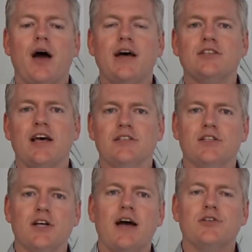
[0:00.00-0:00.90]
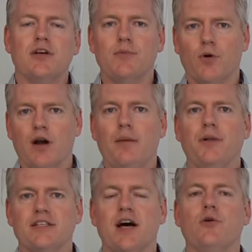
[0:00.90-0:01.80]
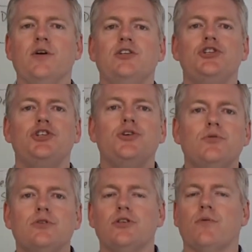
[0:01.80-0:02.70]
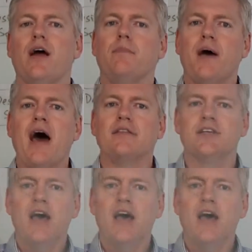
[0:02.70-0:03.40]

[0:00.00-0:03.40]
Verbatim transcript: as designs are getting more complex, how do we choose the right paths?